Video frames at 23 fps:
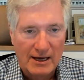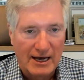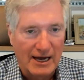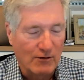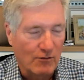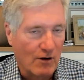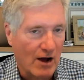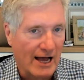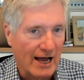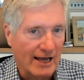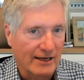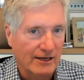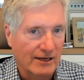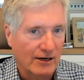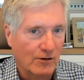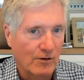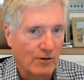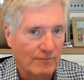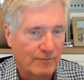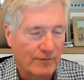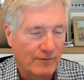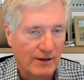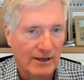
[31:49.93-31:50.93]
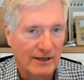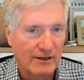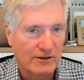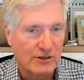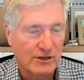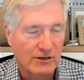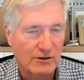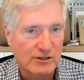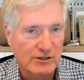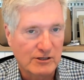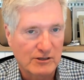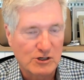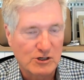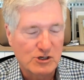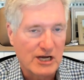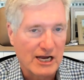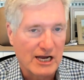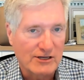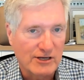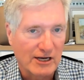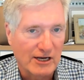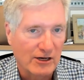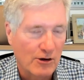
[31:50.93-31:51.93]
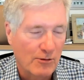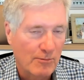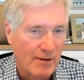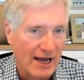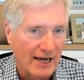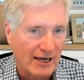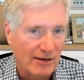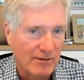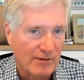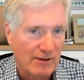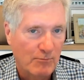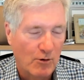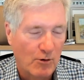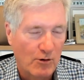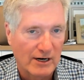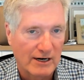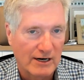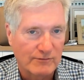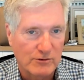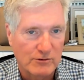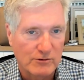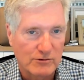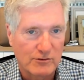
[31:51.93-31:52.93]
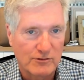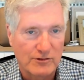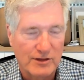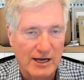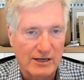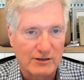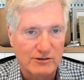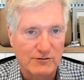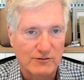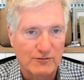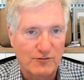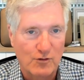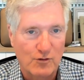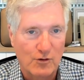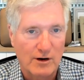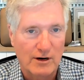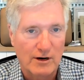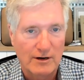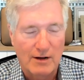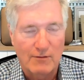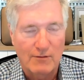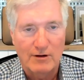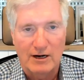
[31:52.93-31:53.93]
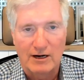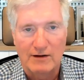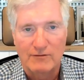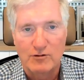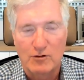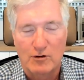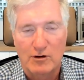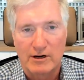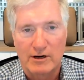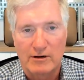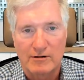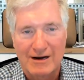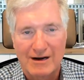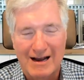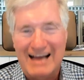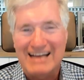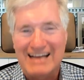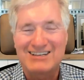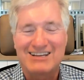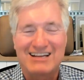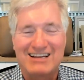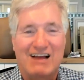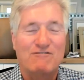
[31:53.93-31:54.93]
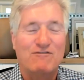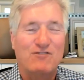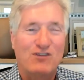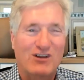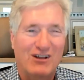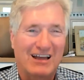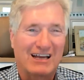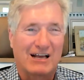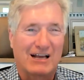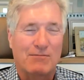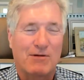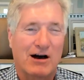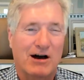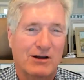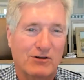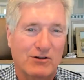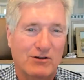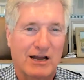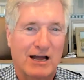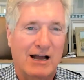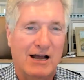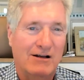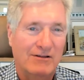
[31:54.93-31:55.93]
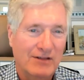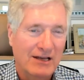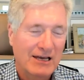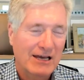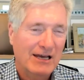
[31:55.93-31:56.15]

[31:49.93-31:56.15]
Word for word: Hey, Rye, you know what? There's a chance I can go back and be born after 2004. I want to live to 100. Actually, I feel like I'm 100 now.